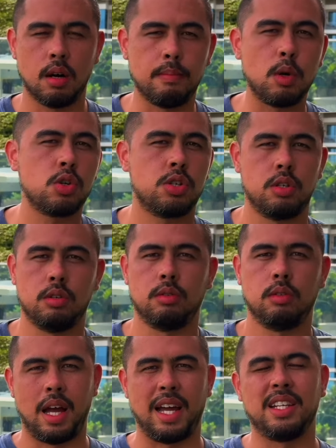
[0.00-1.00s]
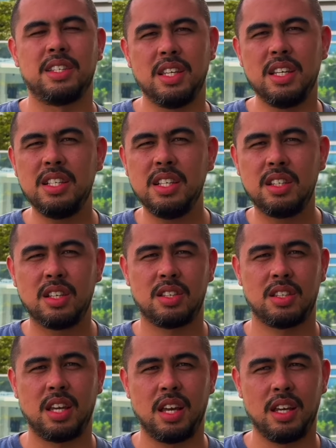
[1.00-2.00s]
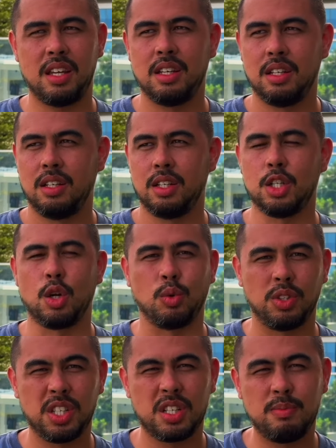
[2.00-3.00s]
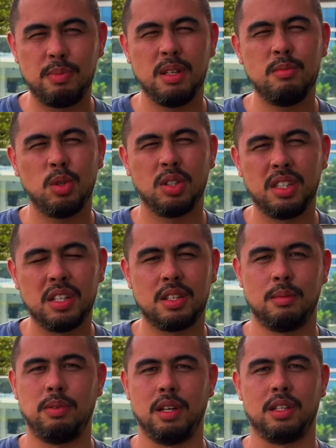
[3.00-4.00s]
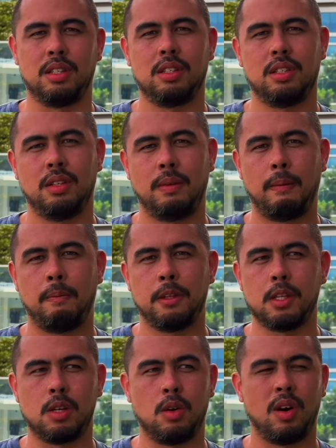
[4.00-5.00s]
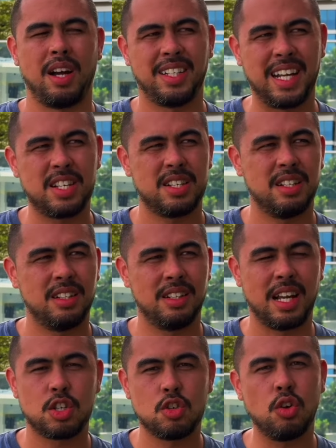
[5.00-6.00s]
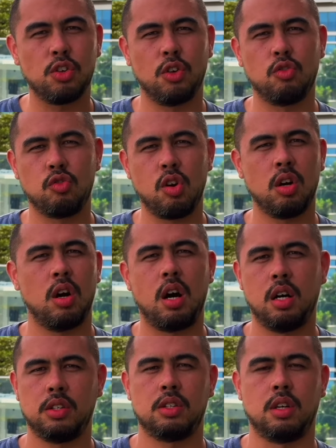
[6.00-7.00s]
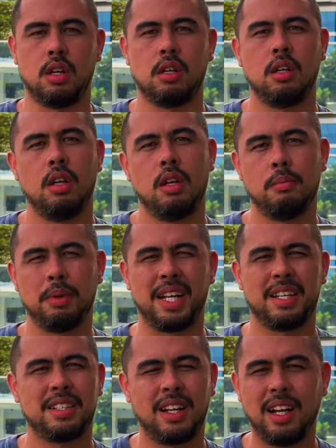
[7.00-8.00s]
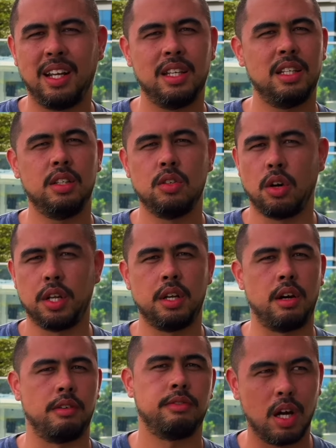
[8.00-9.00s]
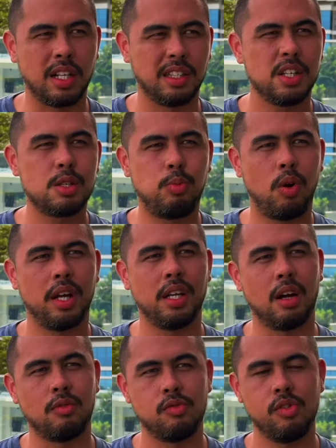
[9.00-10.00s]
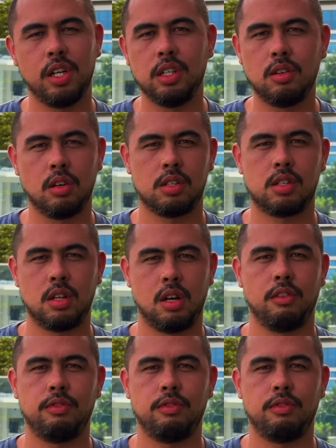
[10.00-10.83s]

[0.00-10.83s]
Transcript: emotional. And it's easy to say, just be more disciplined. That's not the wrong answer, but that's clearly not enough. At this point, I've really got to start